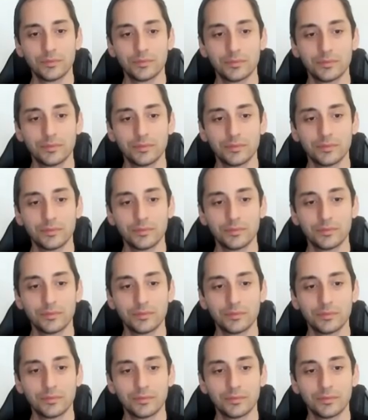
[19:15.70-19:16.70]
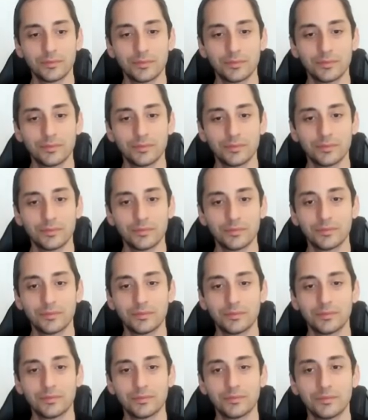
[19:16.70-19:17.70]

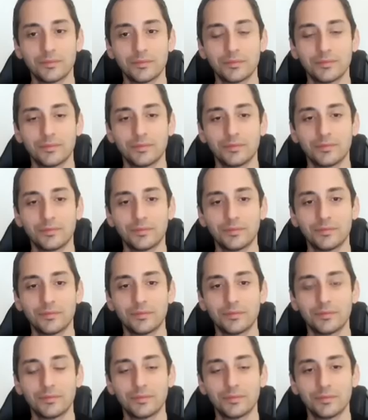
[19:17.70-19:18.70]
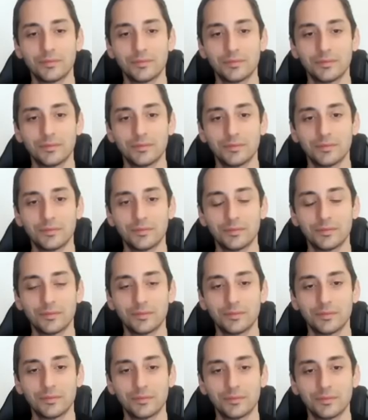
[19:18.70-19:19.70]

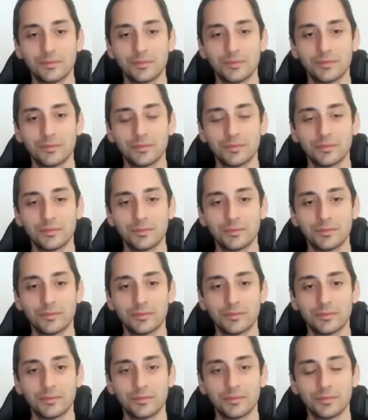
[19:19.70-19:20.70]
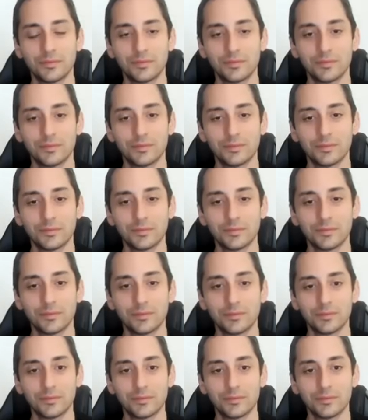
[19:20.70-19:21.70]

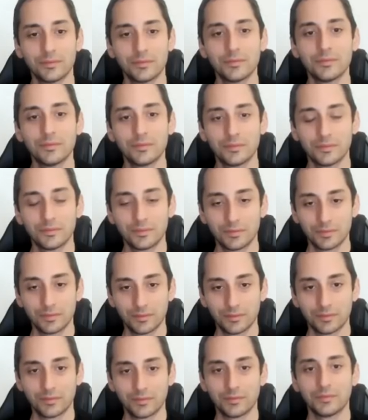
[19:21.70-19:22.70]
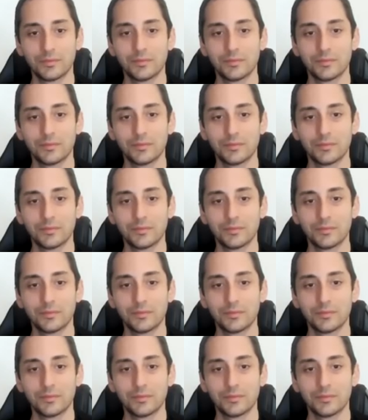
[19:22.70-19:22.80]
(silent)